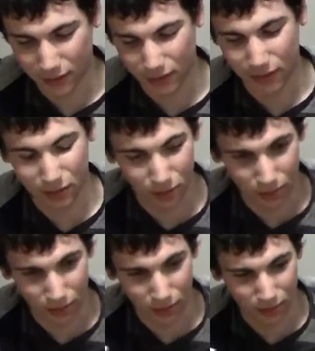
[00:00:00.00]

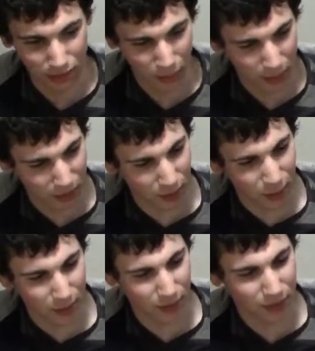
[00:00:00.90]
the
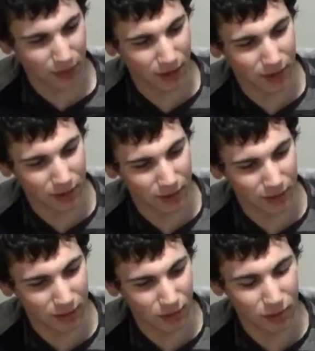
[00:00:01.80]
Arduino will send a
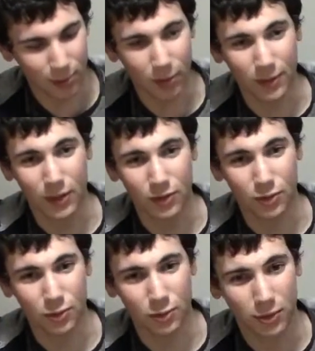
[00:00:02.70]
signal to the ball valve
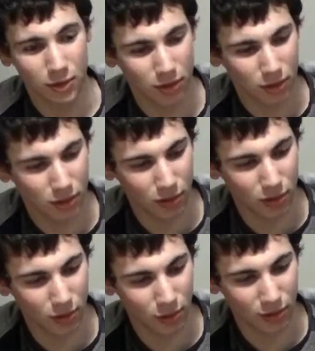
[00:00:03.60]
to
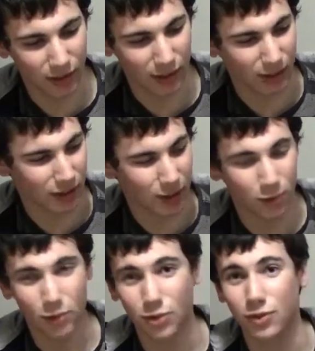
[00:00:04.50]
close slightly and
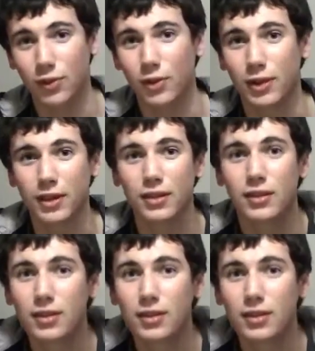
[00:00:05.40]
reduce the flow rate.